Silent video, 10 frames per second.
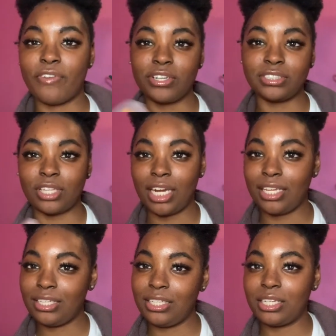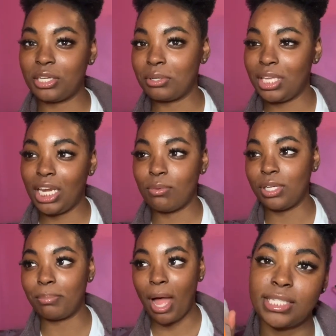first started, you know, getting
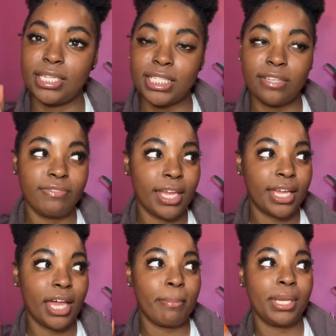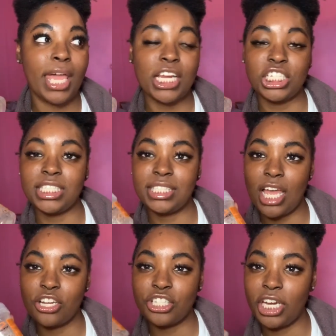real pop. It doesn't flick up and actually
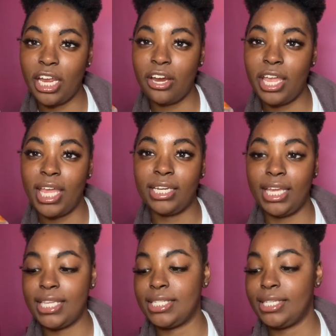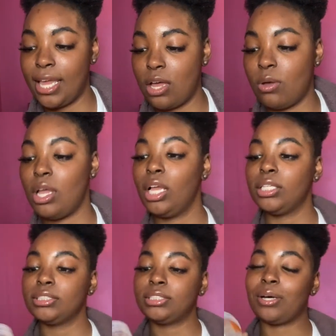styles your hair and lays it down.
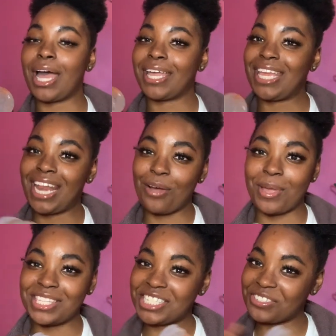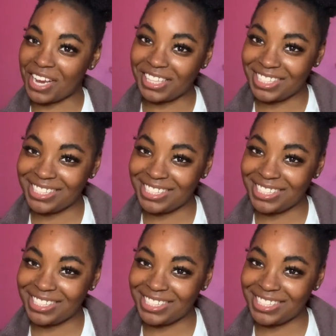So I cannot wait to try this,